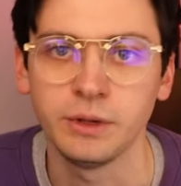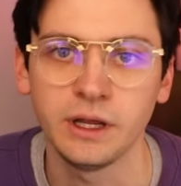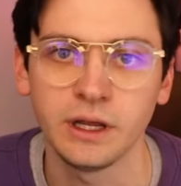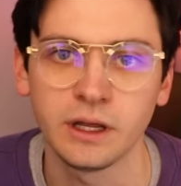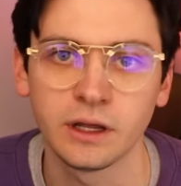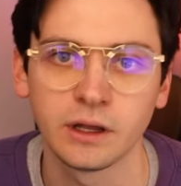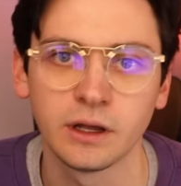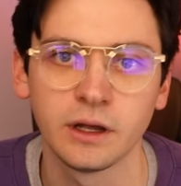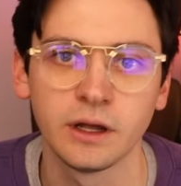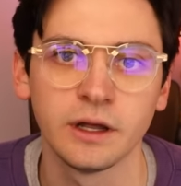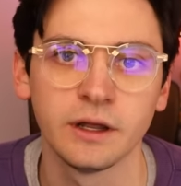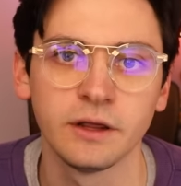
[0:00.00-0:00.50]

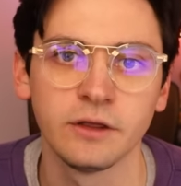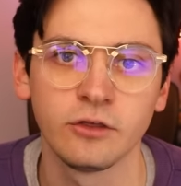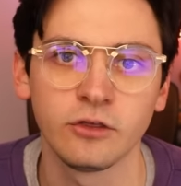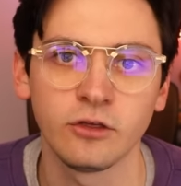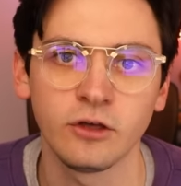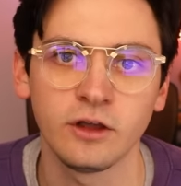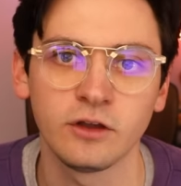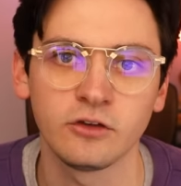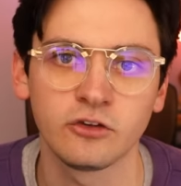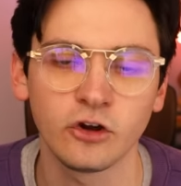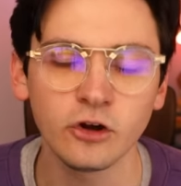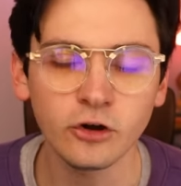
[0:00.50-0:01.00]
because
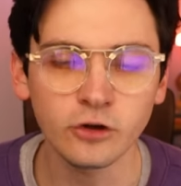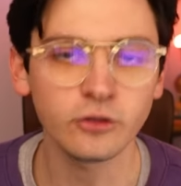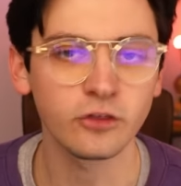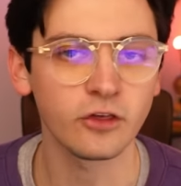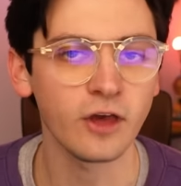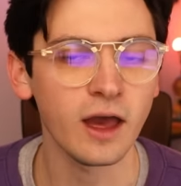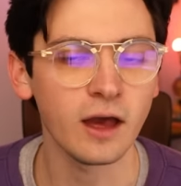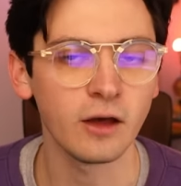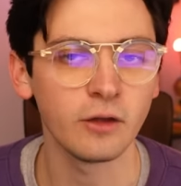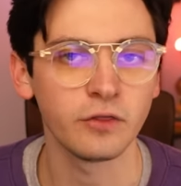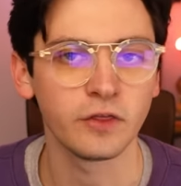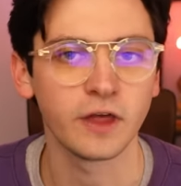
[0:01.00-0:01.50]
it turns
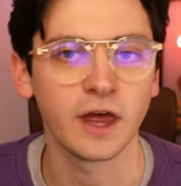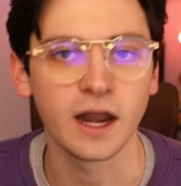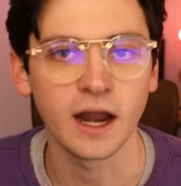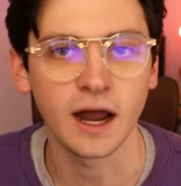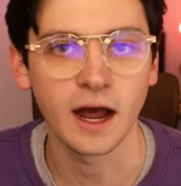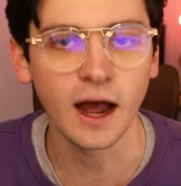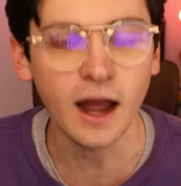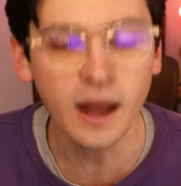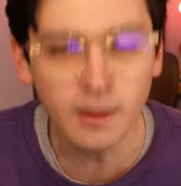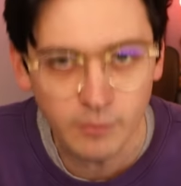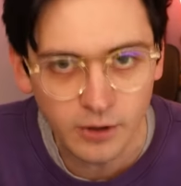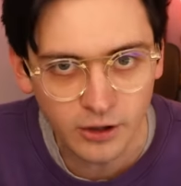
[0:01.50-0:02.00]
out that
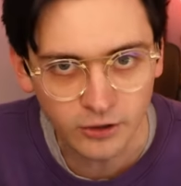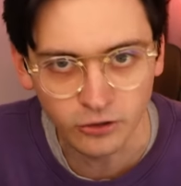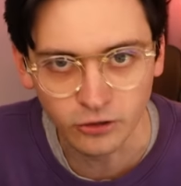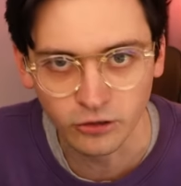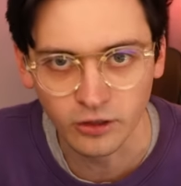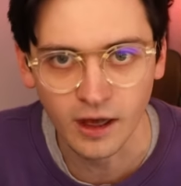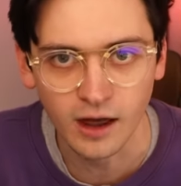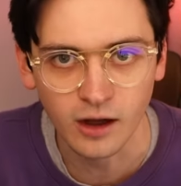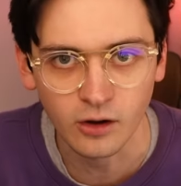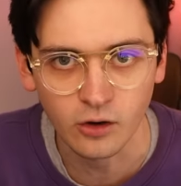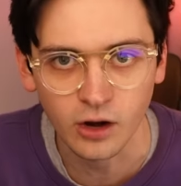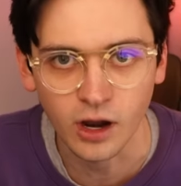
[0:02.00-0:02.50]
I
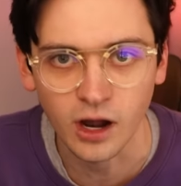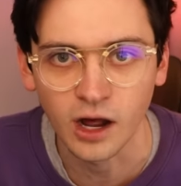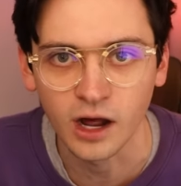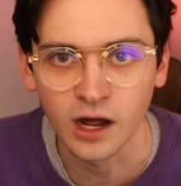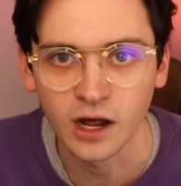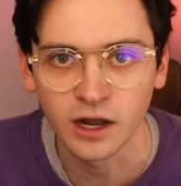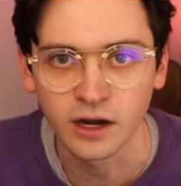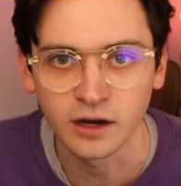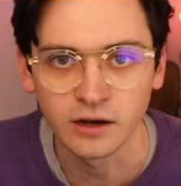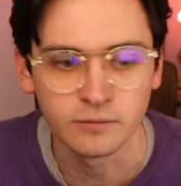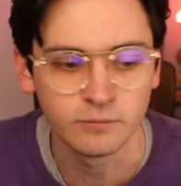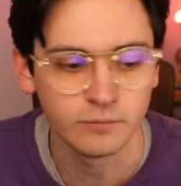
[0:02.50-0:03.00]
missed out
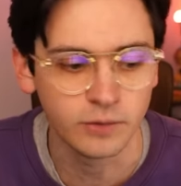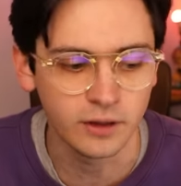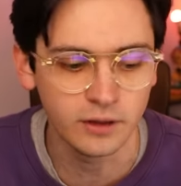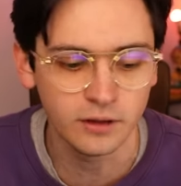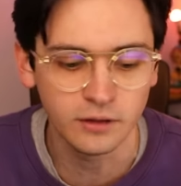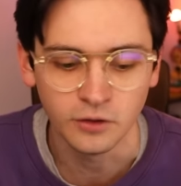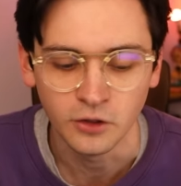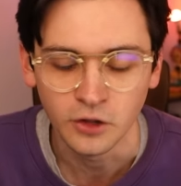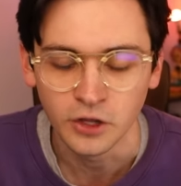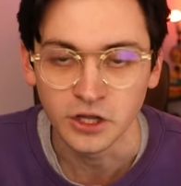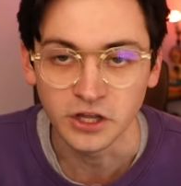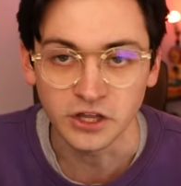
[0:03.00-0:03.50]
on
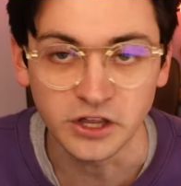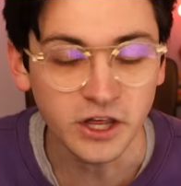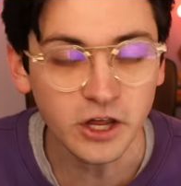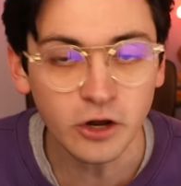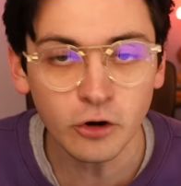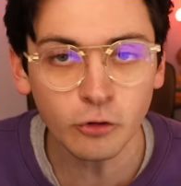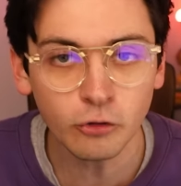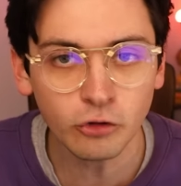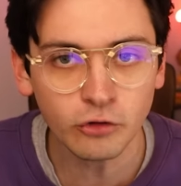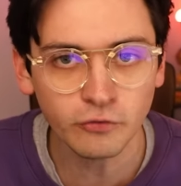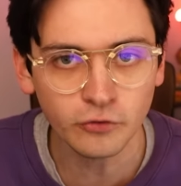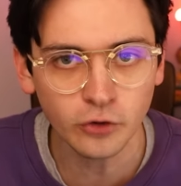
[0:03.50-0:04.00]

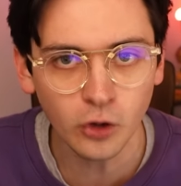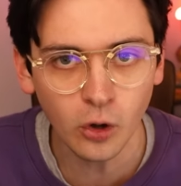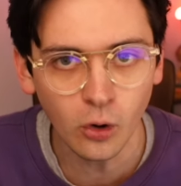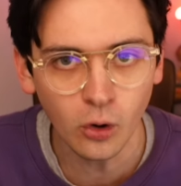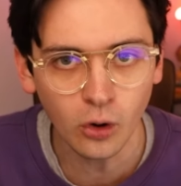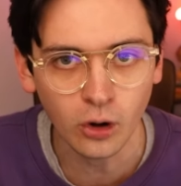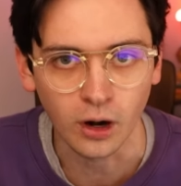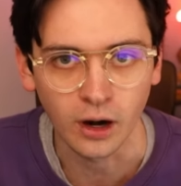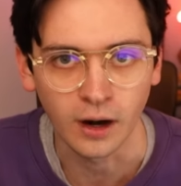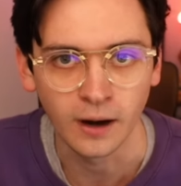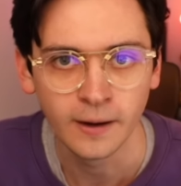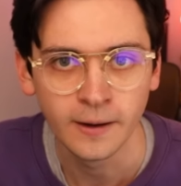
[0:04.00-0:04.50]
years of
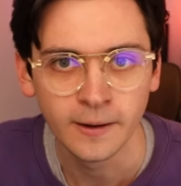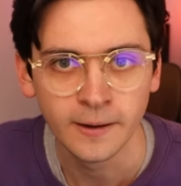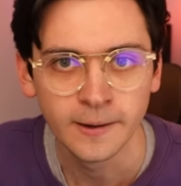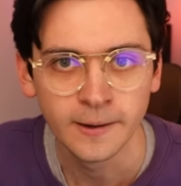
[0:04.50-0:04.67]
lore. In an